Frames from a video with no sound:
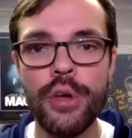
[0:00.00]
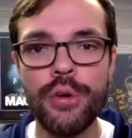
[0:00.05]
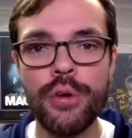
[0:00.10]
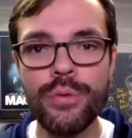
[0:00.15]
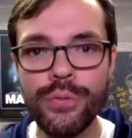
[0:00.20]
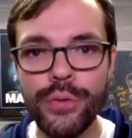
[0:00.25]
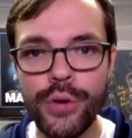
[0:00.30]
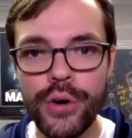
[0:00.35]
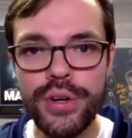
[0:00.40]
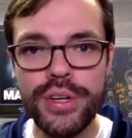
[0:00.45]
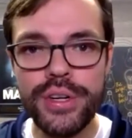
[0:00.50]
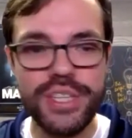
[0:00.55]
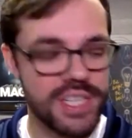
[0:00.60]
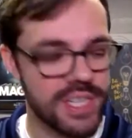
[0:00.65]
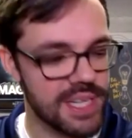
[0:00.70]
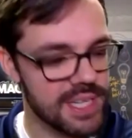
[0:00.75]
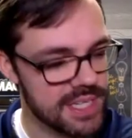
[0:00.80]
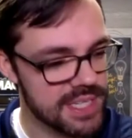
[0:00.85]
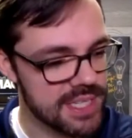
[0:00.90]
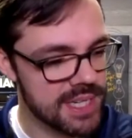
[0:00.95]

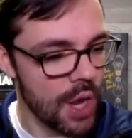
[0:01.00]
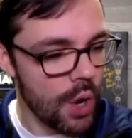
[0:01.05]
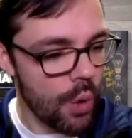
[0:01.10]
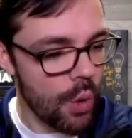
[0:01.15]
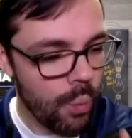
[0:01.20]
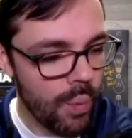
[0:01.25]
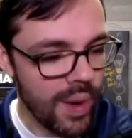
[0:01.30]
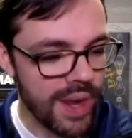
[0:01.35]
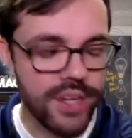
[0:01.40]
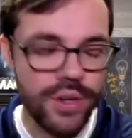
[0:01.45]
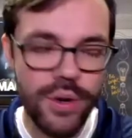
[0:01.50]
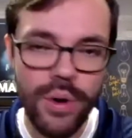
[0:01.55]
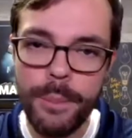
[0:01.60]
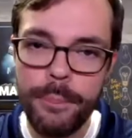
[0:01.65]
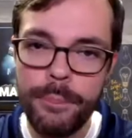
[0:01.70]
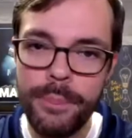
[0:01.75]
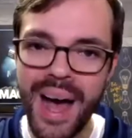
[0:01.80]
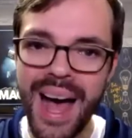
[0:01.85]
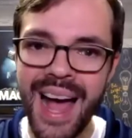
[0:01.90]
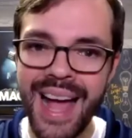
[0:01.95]
Versus when your
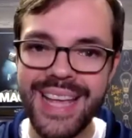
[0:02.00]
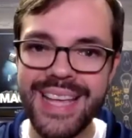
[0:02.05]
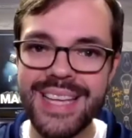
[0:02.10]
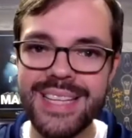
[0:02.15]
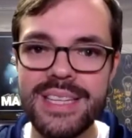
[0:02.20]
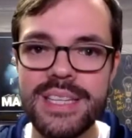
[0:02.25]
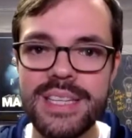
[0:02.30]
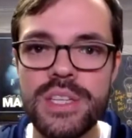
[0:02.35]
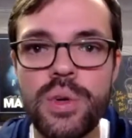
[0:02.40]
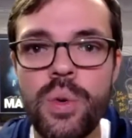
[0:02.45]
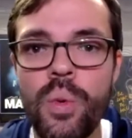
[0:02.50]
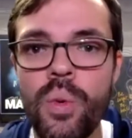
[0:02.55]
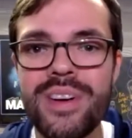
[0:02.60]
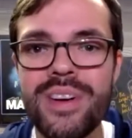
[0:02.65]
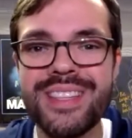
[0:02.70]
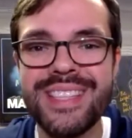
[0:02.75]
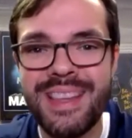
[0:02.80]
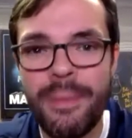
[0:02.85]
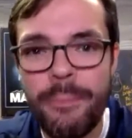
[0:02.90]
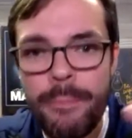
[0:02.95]
bias is
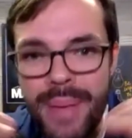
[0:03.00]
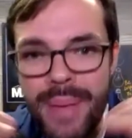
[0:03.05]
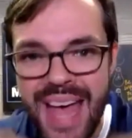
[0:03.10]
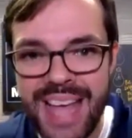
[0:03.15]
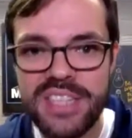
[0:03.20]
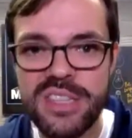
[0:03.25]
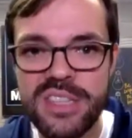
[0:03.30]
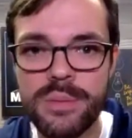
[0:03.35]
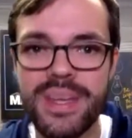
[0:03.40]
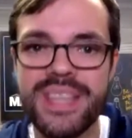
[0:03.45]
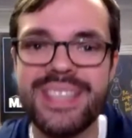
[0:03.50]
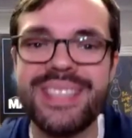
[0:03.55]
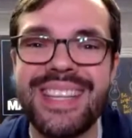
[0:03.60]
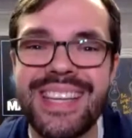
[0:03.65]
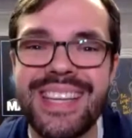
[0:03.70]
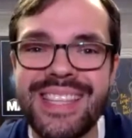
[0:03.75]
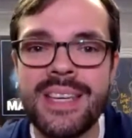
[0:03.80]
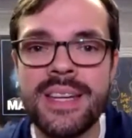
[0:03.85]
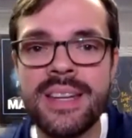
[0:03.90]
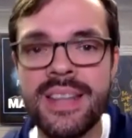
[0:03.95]
towards the
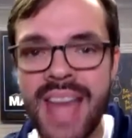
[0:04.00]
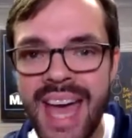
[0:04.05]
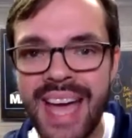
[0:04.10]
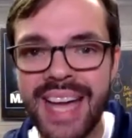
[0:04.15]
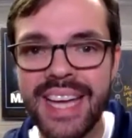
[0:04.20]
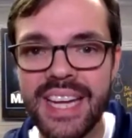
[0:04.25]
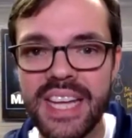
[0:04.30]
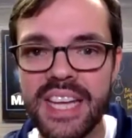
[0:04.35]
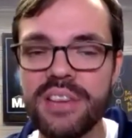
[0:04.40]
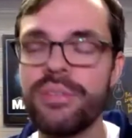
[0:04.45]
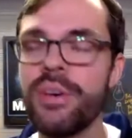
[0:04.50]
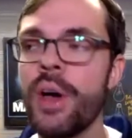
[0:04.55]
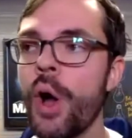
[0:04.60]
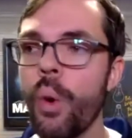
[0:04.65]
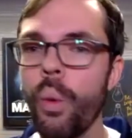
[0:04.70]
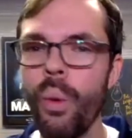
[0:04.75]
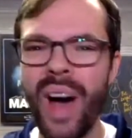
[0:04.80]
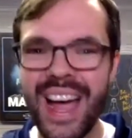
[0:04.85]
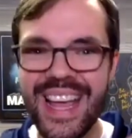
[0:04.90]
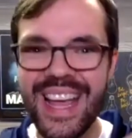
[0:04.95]
pessimistic, the negative,
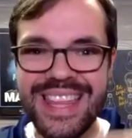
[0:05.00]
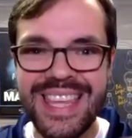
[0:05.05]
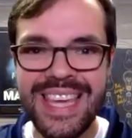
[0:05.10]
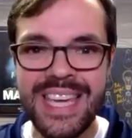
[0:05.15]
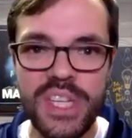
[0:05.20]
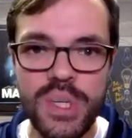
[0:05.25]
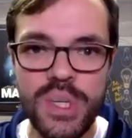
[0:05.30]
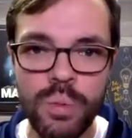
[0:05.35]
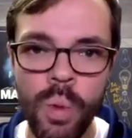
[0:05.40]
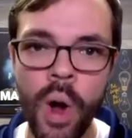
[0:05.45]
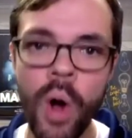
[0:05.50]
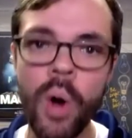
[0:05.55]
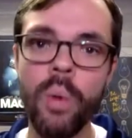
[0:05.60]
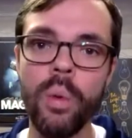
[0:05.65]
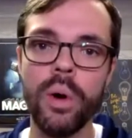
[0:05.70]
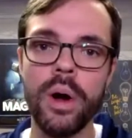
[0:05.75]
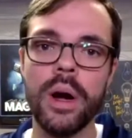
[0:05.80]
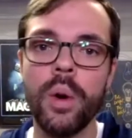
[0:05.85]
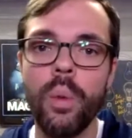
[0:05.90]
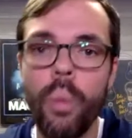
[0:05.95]
why things won't
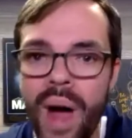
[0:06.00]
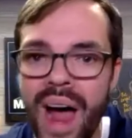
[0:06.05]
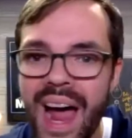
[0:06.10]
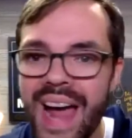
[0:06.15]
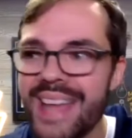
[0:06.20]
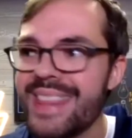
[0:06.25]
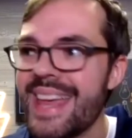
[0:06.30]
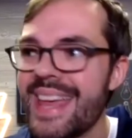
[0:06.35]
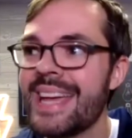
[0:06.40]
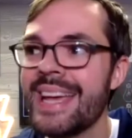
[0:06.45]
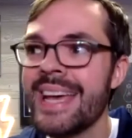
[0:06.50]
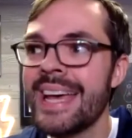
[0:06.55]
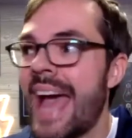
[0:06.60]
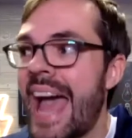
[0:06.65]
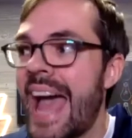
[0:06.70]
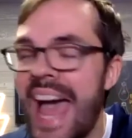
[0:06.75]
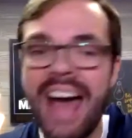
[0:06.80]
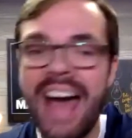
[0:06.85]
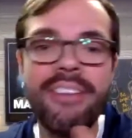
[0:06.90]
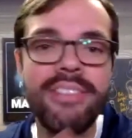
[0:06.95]
work, why they
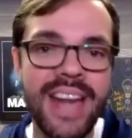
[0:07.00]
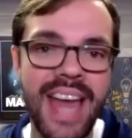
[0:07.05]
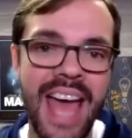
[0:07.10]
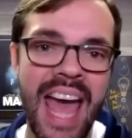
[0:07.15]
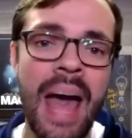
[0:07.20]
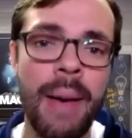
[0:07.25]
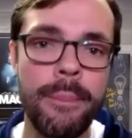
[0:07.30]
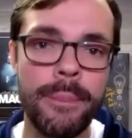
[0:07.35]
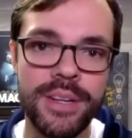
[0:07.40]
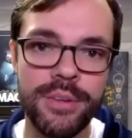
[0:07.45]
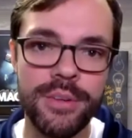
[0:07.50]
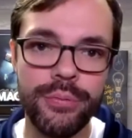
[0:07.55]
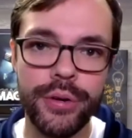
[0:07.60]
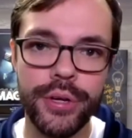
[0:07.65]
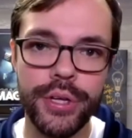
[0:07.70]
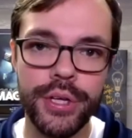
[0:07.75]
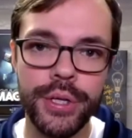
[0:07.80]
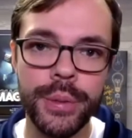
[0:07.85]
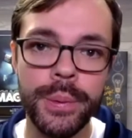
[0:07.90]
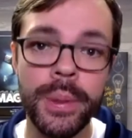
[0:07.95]
haven't happened for
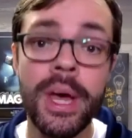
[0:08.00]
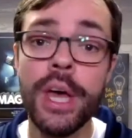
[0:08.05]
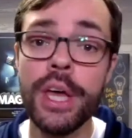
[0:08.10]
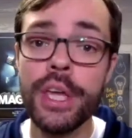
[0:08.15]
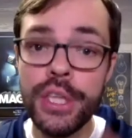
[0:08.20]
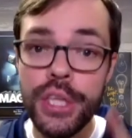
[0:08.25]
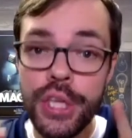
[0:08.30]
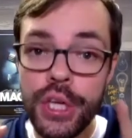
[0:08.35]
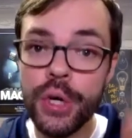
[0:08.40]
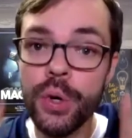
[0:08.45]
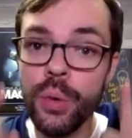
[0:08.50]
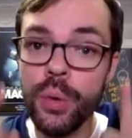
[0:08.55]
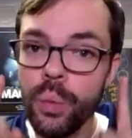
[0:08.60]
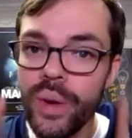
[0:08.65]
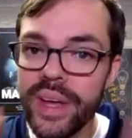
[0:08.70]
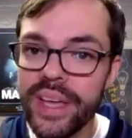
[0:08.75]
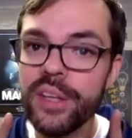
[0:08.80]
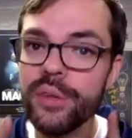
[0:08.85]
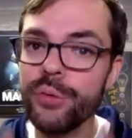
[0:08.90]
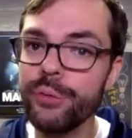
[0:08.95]
you, you
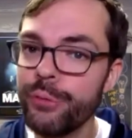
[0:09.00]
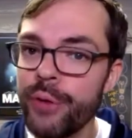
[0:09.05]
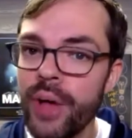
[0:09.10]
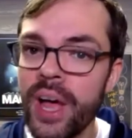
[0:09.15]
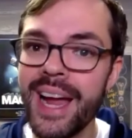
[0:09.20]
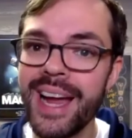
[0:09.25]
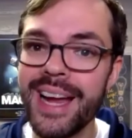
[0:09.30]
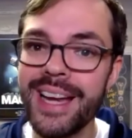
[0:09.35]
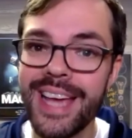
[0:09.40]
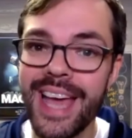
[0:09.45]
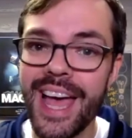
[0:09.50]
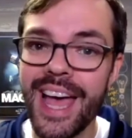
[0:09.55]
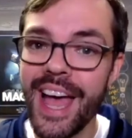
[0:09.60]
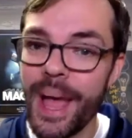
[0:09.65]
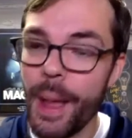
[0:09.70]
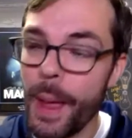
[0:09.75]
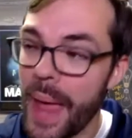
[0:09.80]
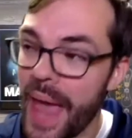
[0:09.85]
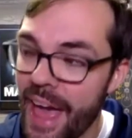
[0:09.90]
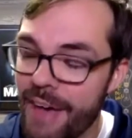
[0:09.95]
will find
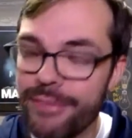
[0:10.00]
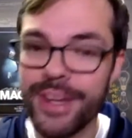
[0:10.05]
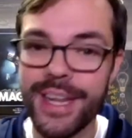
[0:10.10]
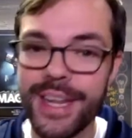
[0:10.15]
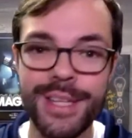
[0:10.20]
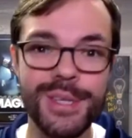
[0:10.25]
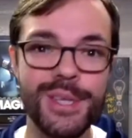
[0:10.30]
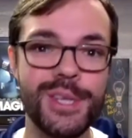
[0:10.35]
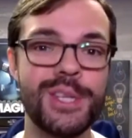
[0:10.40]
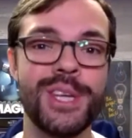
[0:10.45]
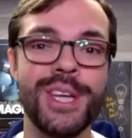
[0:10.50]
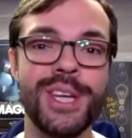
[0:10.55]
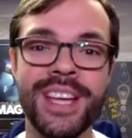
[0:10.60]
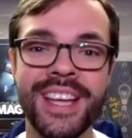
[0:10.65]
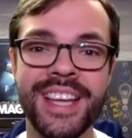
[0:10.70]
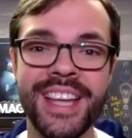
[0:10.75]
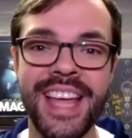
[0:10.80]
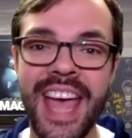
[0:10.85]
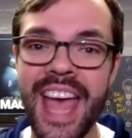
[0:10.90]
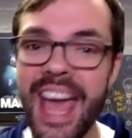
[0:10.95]
evidence
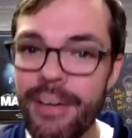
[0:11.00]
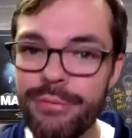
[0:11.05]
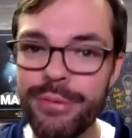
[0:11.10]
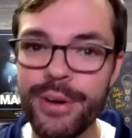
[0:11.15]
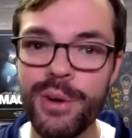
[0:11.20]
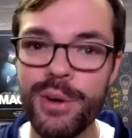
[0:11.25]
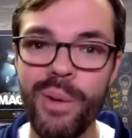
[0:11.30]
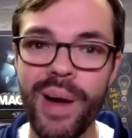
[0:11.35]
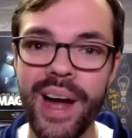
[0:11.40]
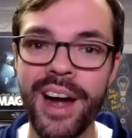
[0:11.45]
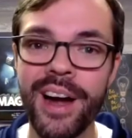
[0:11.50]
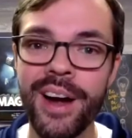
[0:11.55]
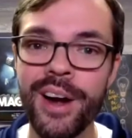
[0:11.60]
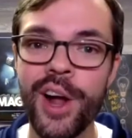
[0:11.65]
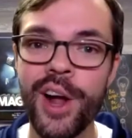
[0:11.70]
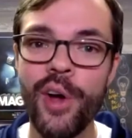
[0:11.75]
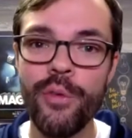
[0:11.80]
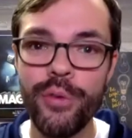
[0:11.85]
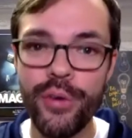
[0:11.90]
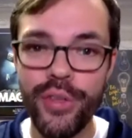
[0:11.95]

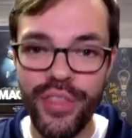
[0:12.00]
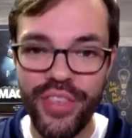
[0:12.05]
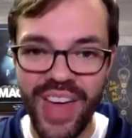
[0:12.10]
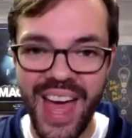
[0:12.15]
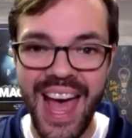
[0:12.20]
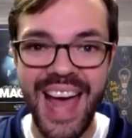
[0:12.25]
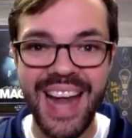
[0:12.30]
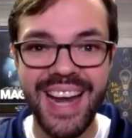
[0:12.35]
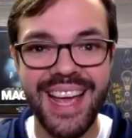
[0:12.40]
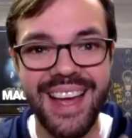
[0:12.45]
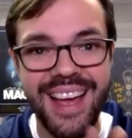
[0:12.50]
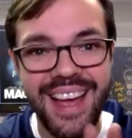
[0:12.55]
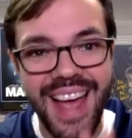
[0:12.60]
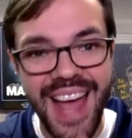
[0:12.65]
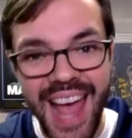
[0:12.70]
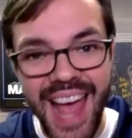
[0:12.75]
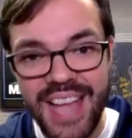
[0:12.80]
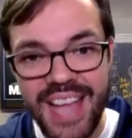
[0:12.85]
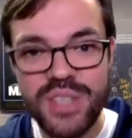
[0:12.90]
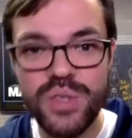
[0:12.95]
everywhere for that
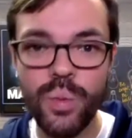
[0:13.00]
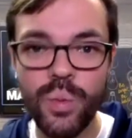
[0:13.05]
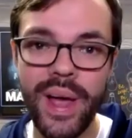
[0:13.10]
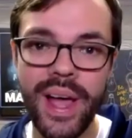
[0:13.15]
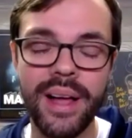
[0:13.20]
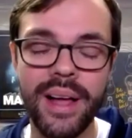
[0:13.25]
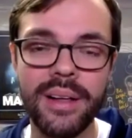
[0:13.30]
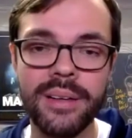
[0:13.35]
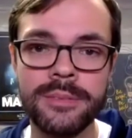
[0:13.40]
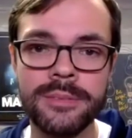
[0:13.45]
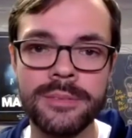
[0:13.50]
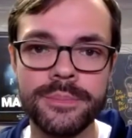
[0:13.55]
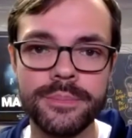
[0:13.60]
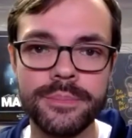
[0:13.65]
as well.